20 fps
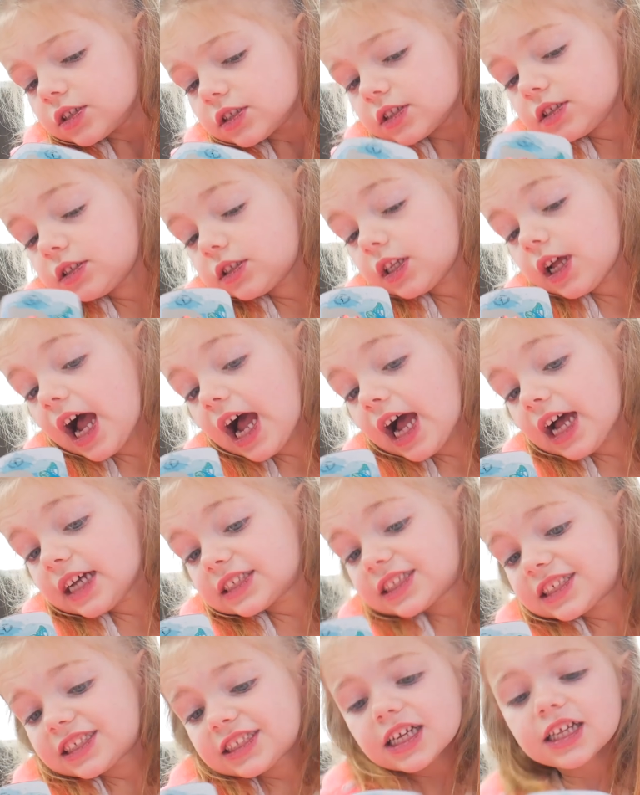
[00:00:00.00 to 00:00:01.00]

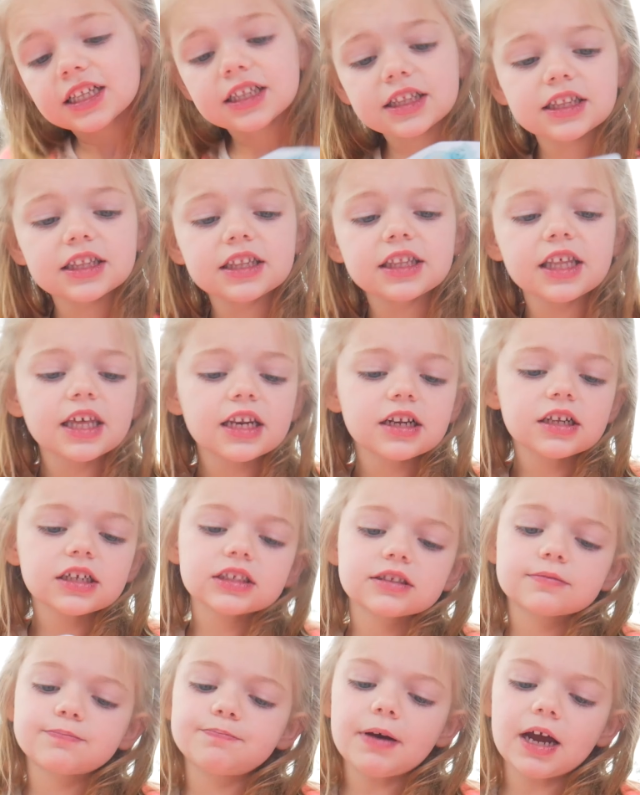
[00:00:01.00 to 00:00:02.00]
Last,
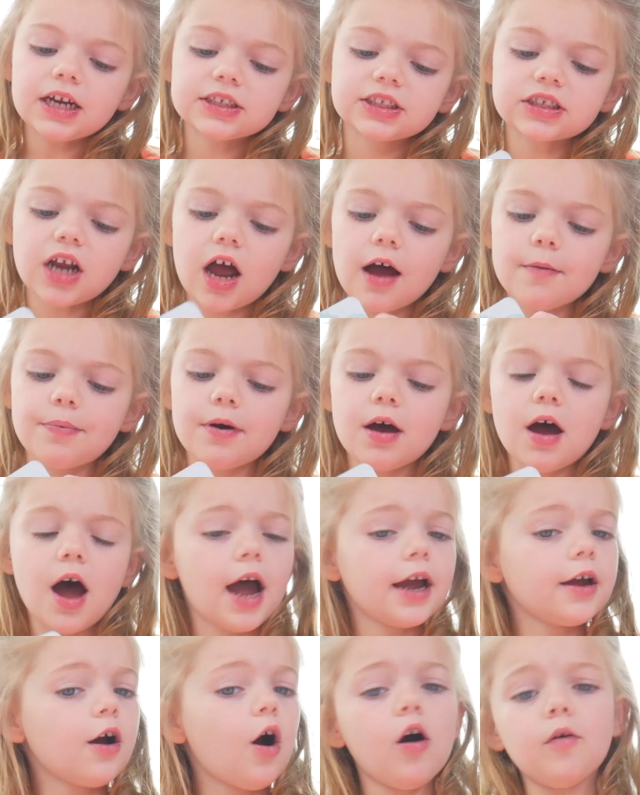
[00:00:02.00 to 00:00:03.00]
Littlest Pet Shop.
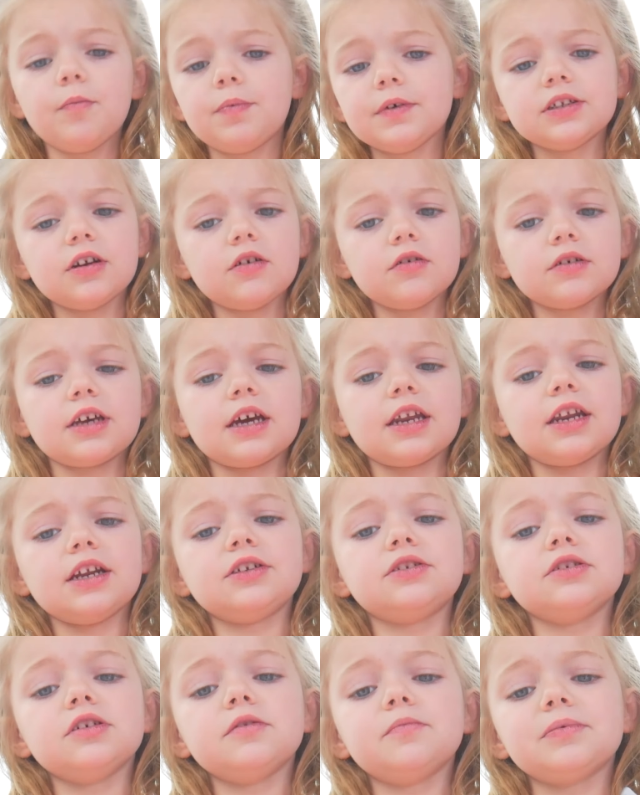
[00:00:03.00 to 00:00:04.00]
I hope we don't get a
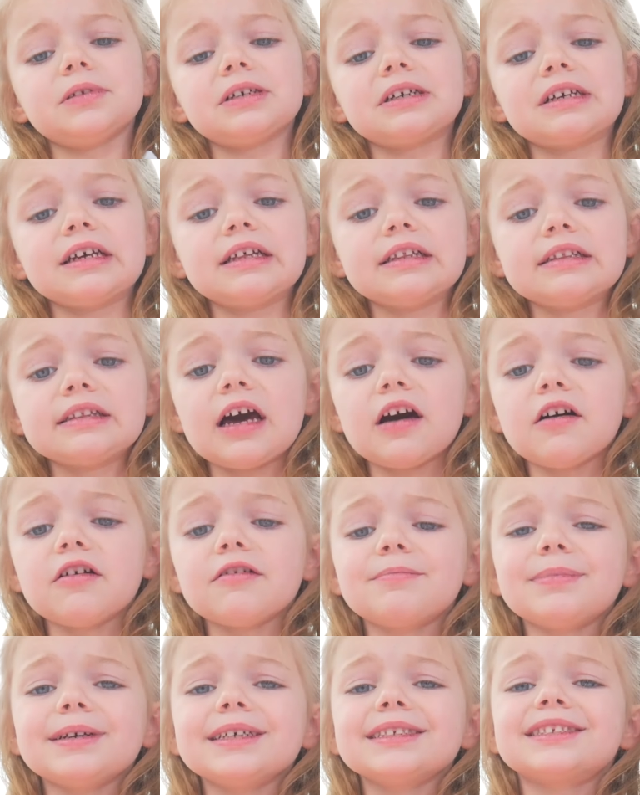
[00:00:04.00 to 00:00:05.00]
duplicate. That
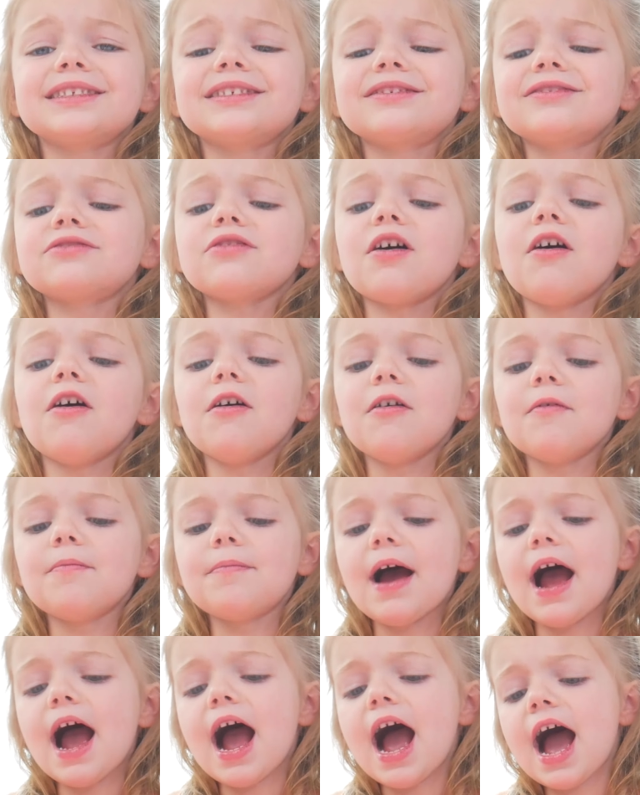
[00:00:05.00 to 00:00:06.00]
would be so
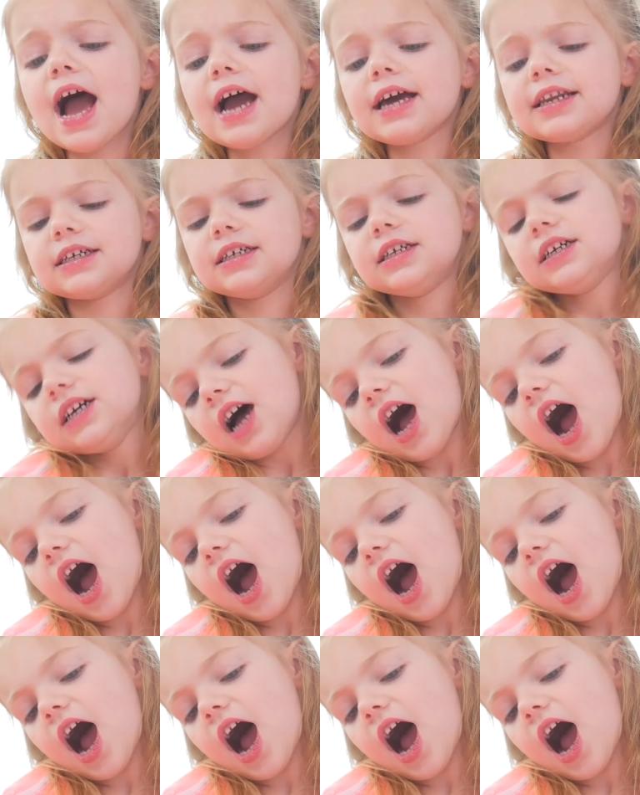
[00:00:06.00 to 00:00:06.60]
bad.